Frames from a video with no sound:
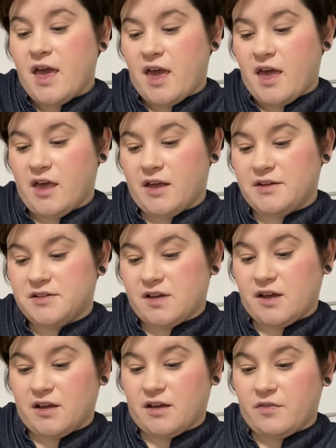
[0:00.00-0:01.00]
and
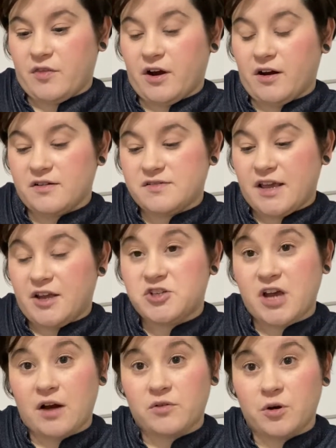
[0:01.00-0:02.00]
there's a
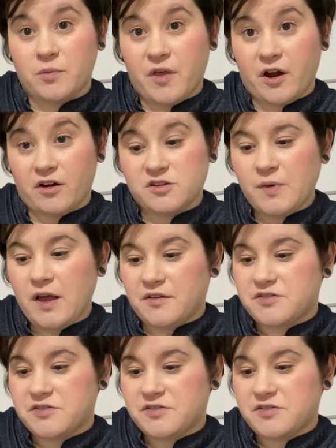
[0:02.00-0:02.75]
chat room there as well.